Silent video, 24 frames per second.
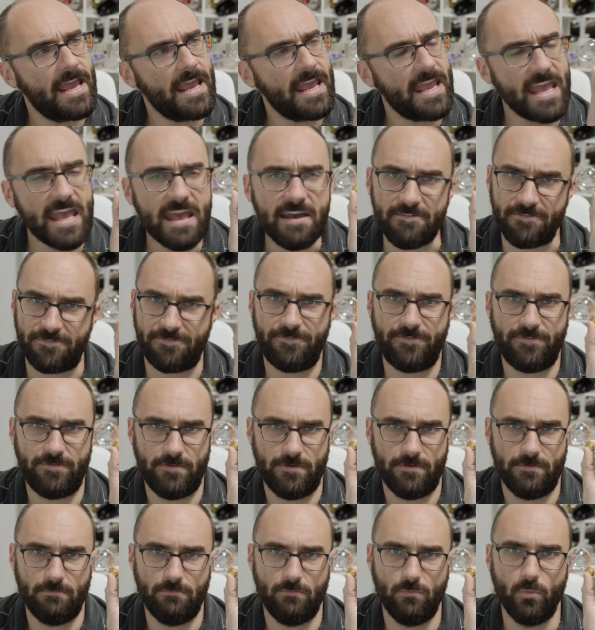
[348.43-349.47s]
If
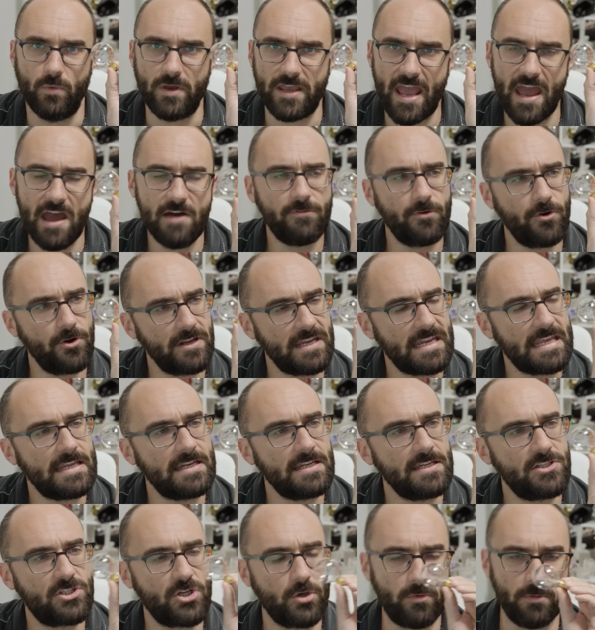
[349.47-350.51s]
we ever
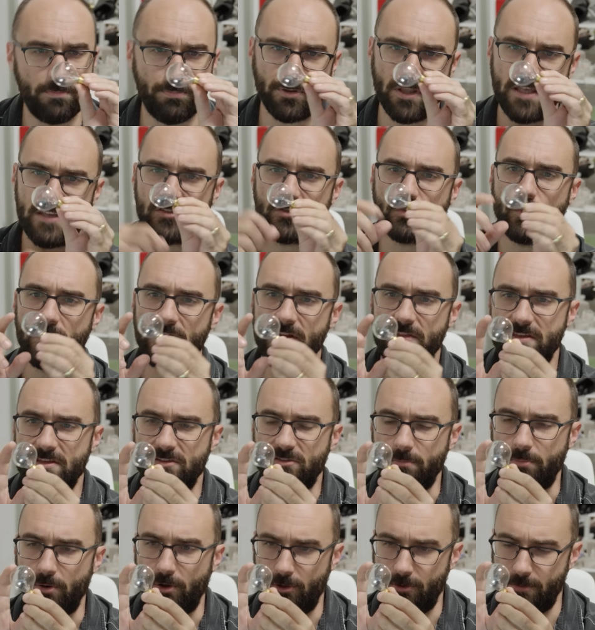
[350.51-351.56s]
needed to replace one of these
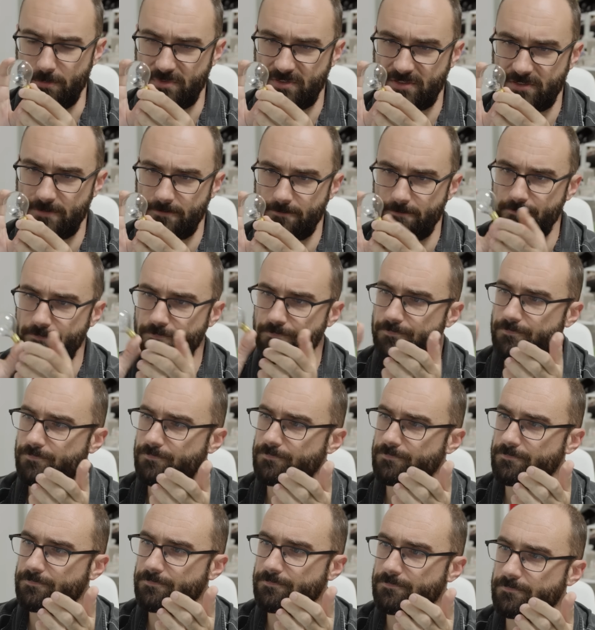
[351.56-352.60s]
bulbs,
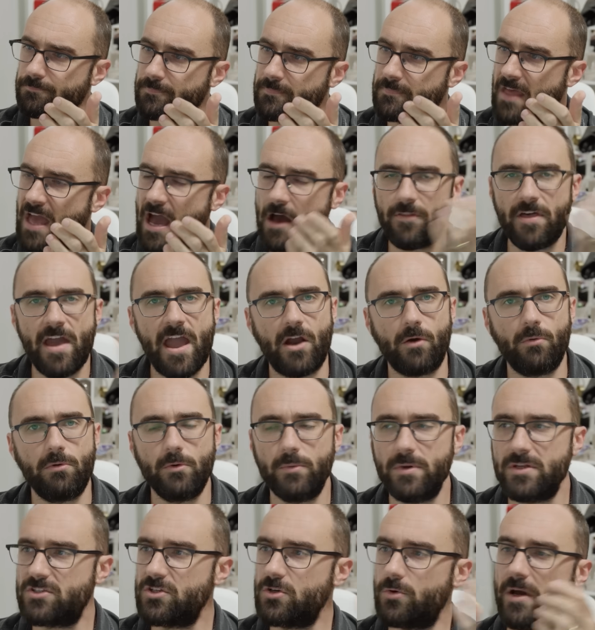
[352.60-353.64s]
how the heck would
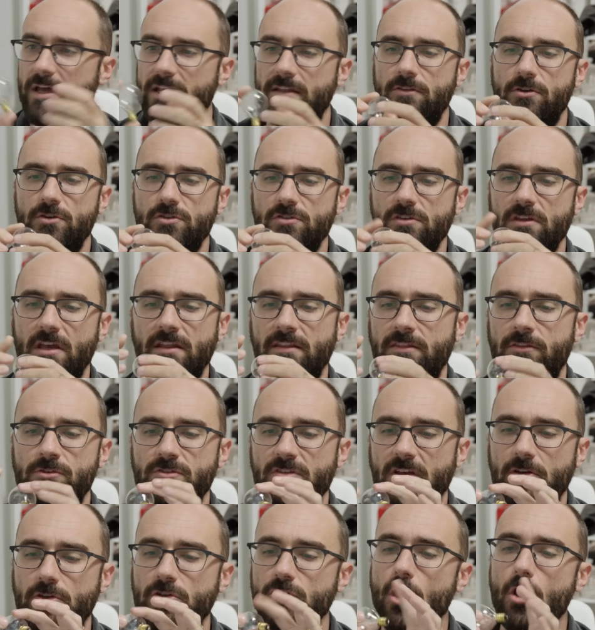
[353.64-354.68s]
we do it? There's, there's
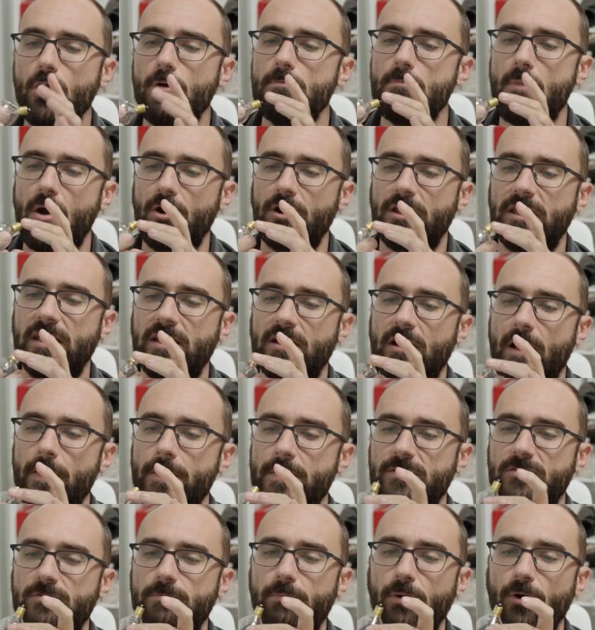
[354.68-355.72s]
like no marking on
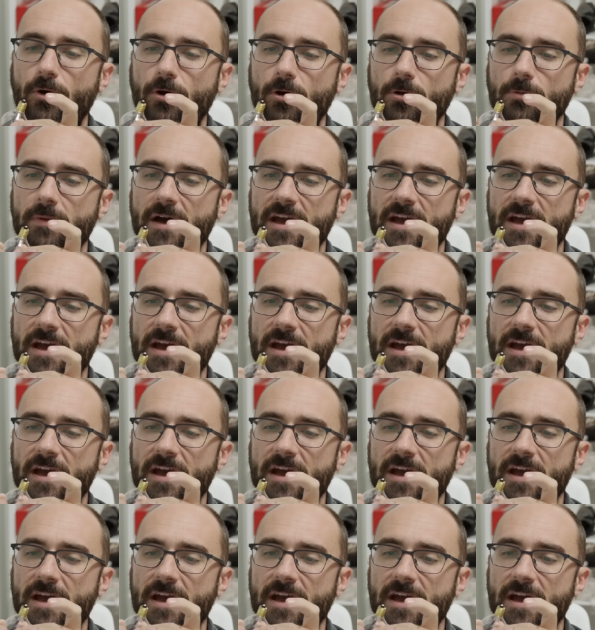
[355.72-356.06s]
this bulb.